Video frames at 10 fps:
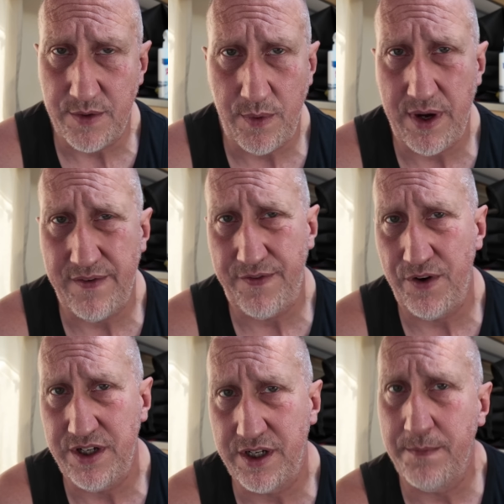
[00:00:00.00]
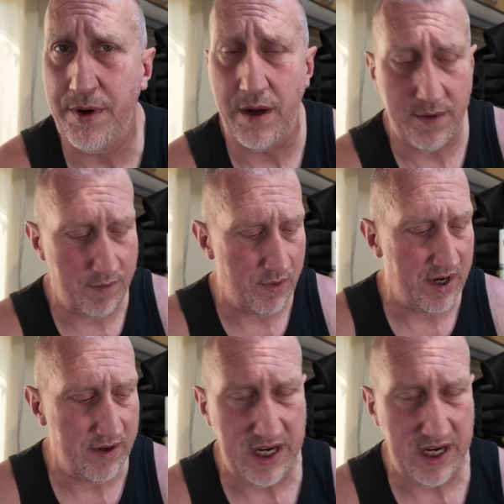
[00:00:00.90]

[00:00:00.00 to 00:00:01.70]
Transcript: So we won't have a freezer compartment, but we don't